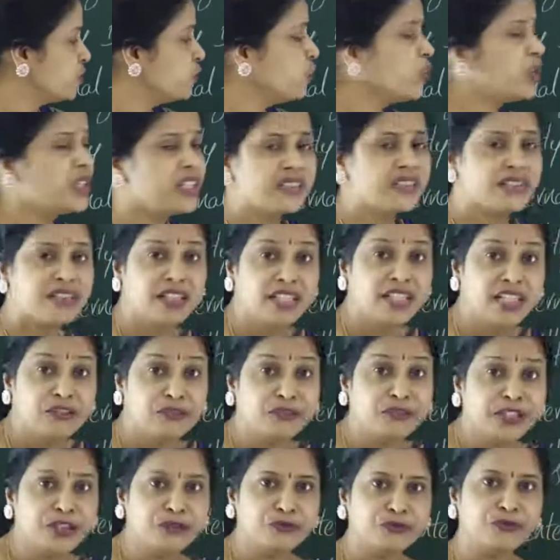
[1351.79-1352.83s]
What is
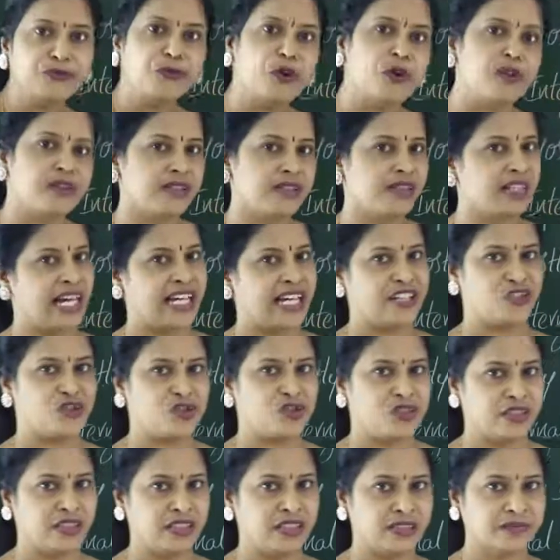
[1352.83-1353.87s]
living fossil
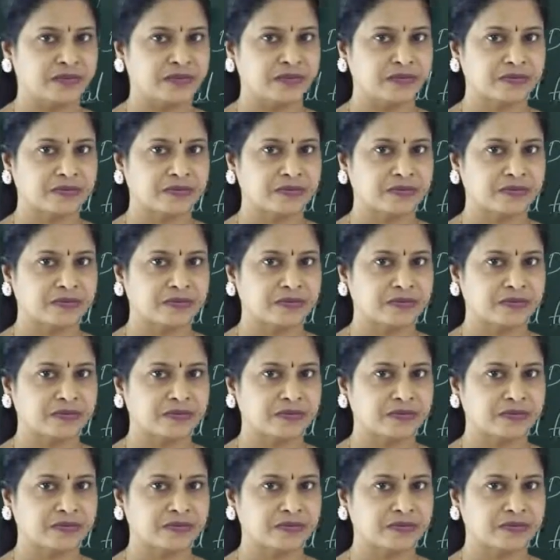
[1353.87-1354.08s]
actually?